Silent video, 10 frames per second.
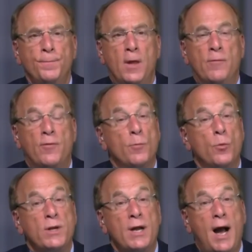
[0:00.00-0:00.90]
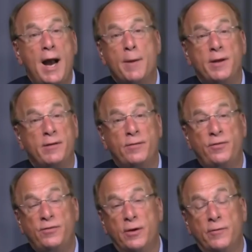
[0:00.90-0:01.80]
from retirement
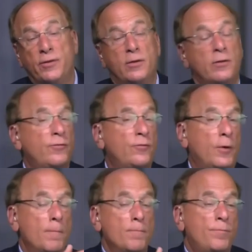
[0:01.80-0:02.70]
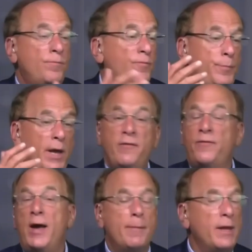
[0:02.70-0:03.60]
services, from big
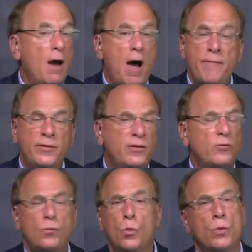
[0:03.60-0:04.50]
family offices,